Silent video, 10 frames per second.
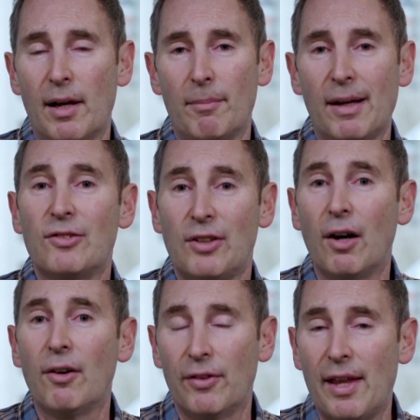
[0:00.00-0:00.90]

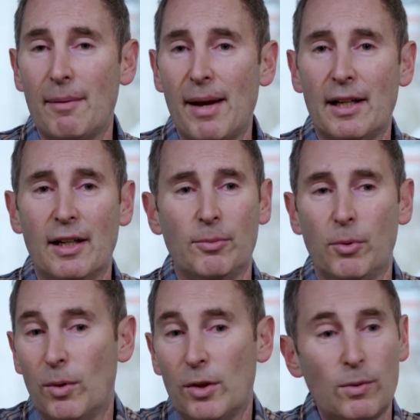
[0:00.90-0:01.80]
myself in that mechanism, or
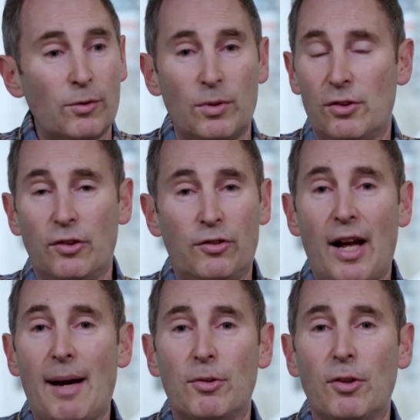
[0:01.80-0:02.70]
which ones we should just
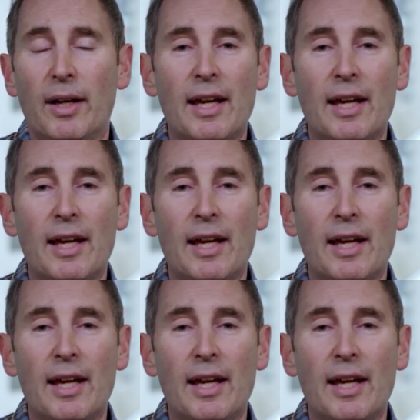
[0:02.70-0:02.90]
stop doing,